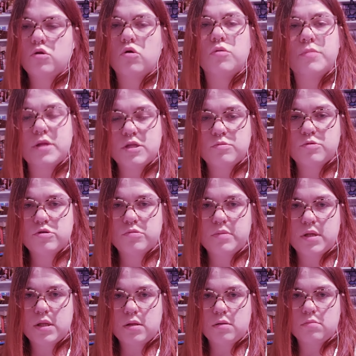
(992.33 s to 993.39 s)
Normally it's supposed
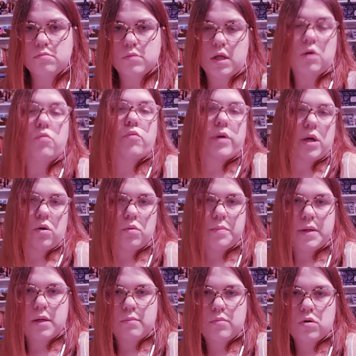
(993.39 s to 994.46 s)
to be like
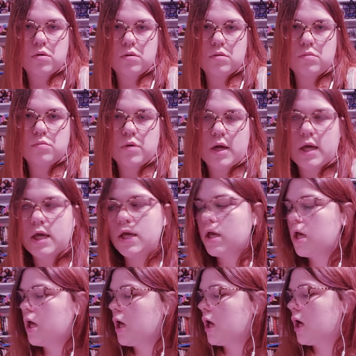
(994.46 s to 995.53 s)
real people,
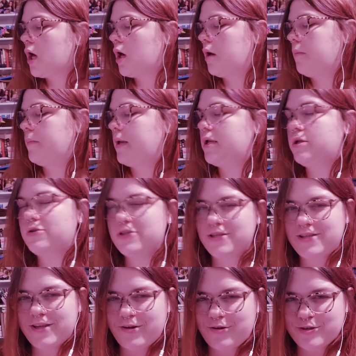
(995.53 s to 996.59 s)
right? And you
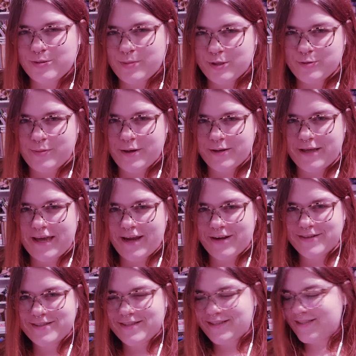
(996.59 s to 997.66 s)
just did all SpongeBob
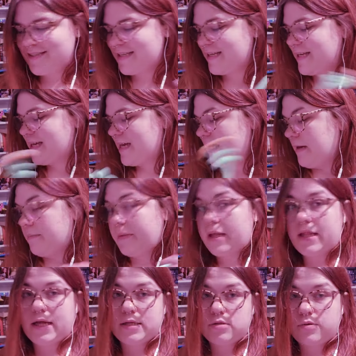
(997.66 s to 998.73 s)
characters,
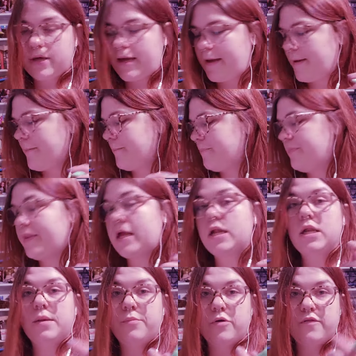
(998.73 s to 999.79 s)
but that's okay.
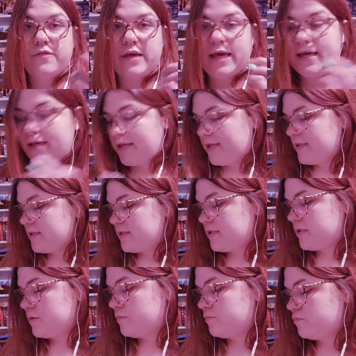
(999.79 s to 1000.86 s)
Number of
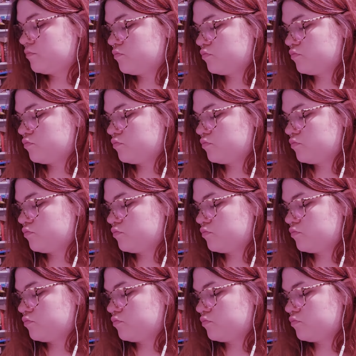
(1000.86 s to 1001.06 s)
kids.